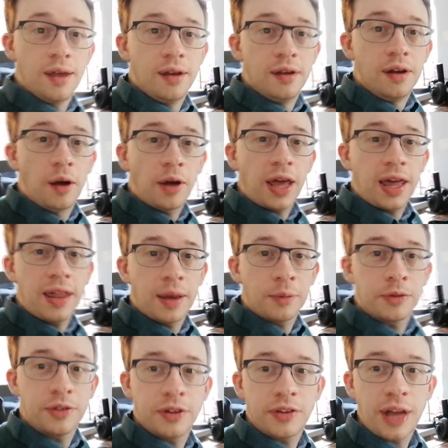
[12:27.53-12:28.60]
Okay, that was
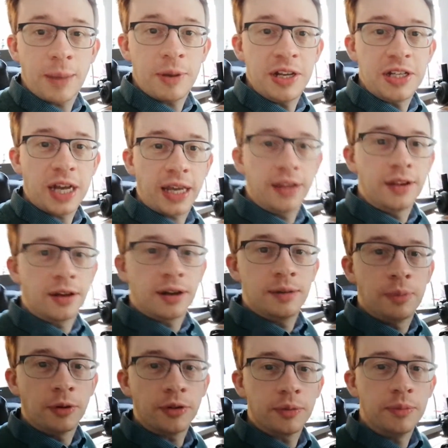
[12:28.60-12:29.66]
just Abby checking that I'd bought some